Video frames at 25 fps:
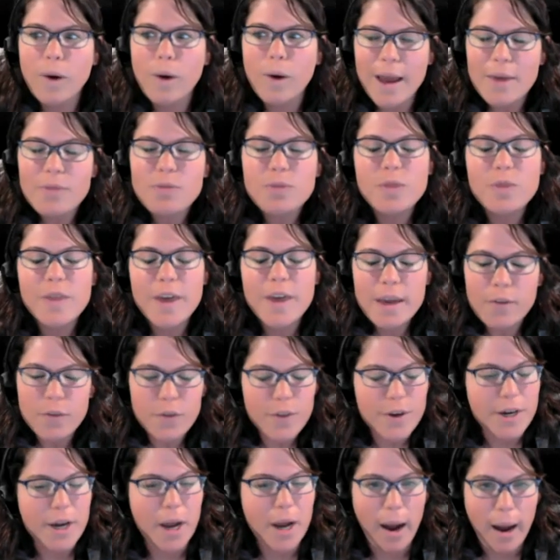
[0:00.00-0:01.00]
I think
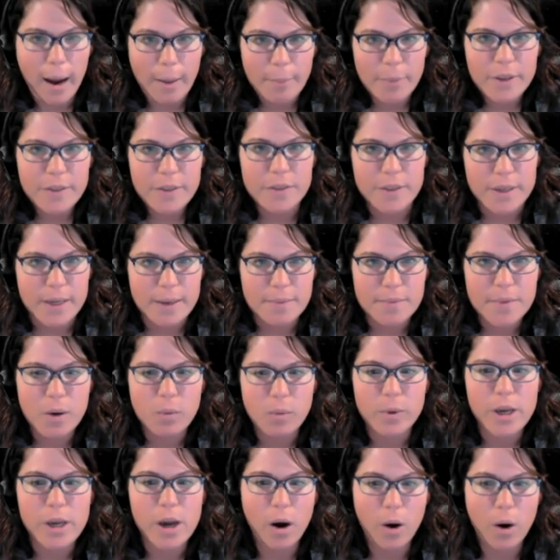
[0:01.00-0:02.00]
the common theme that
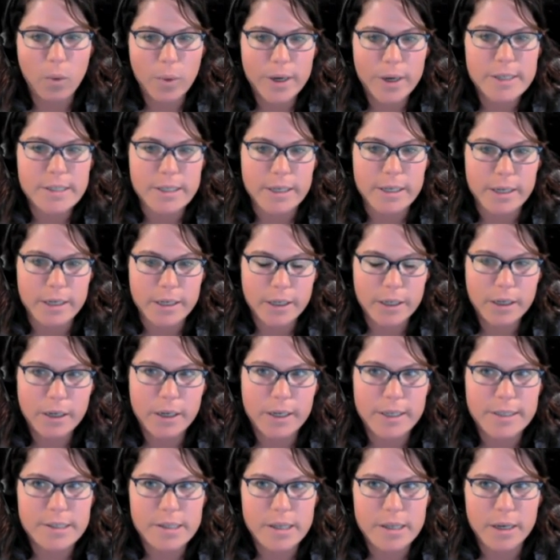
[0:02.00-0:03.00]
we always hear
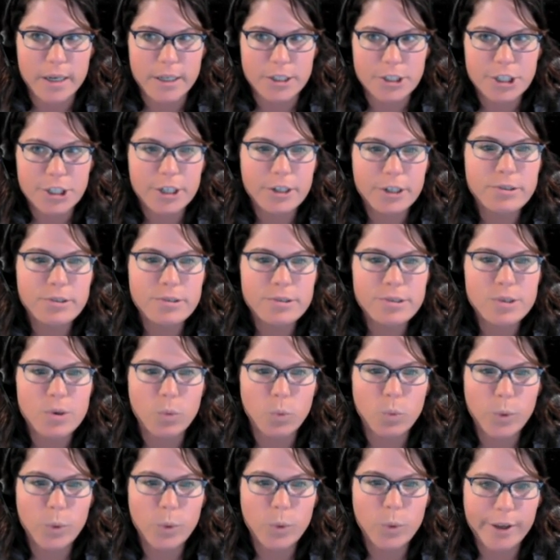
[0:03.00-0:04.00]
is the interns
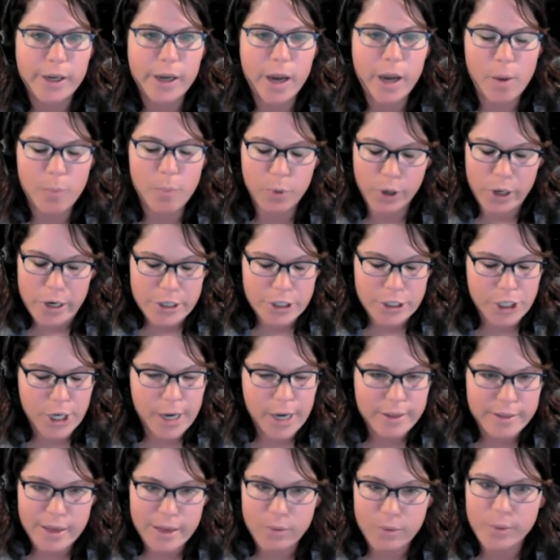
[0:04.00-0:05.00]
really
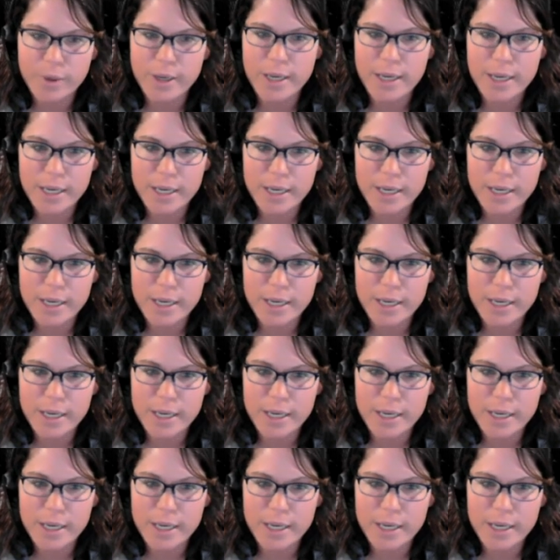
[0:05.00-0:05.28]
appreciate that we